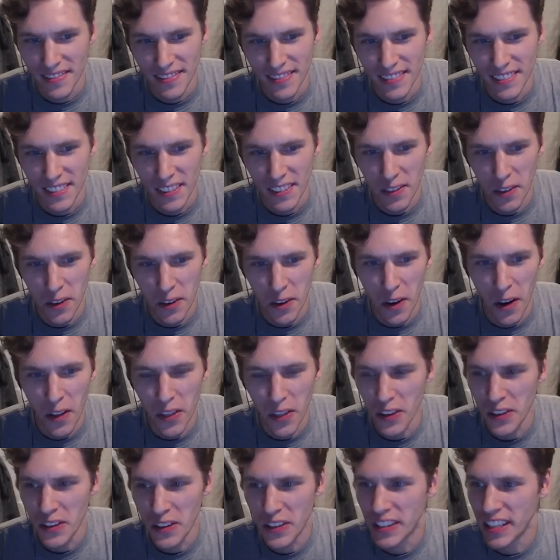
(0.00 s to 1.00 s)
Where are all the
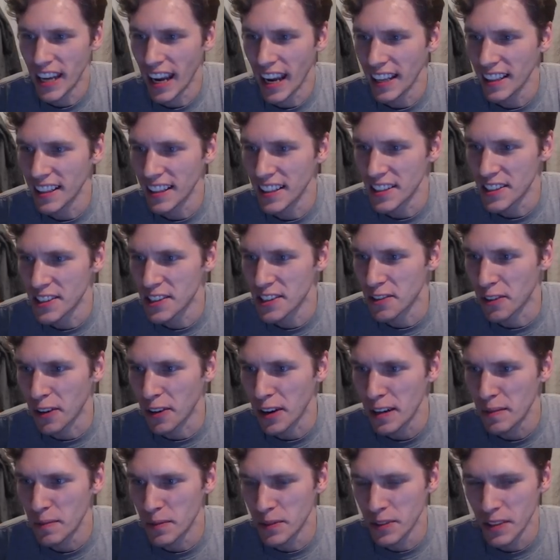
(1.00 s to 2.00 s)
daily
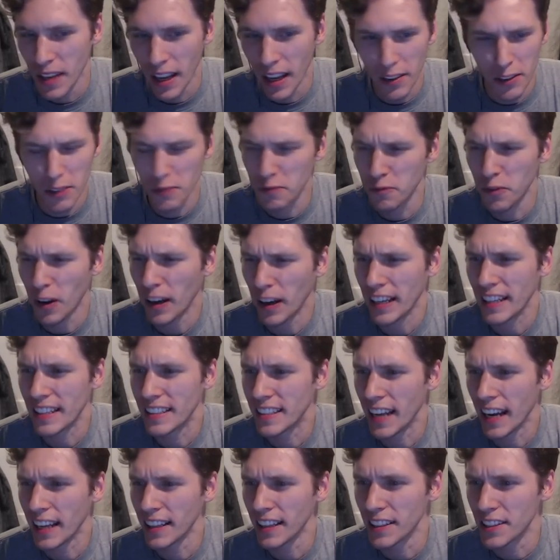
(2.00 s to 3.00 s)
streams? I don't do fucking
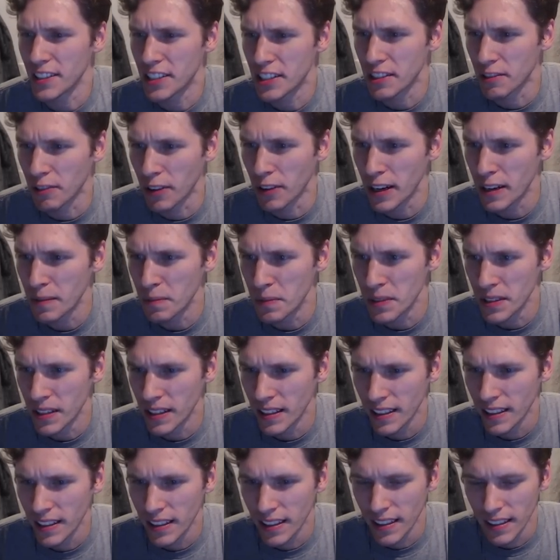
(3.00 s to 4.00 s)
daily streams.
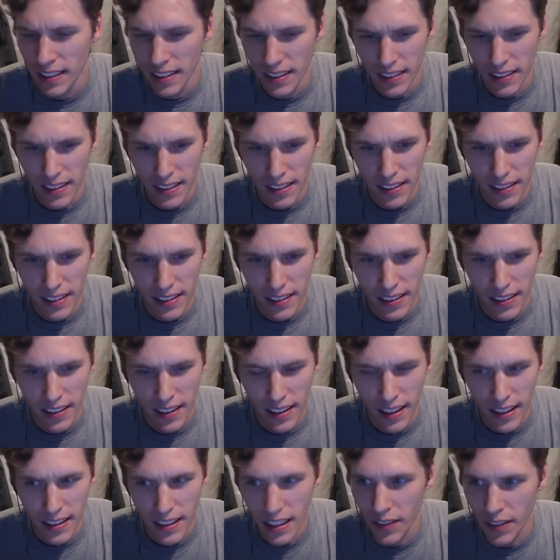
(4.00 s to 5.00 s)

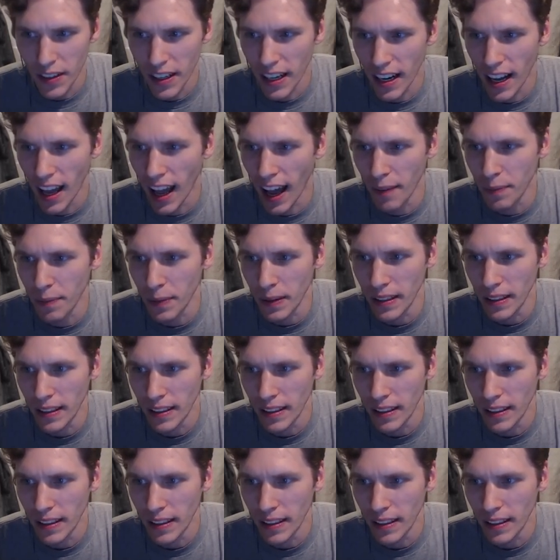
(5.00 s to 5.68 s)
It's never gonna happen.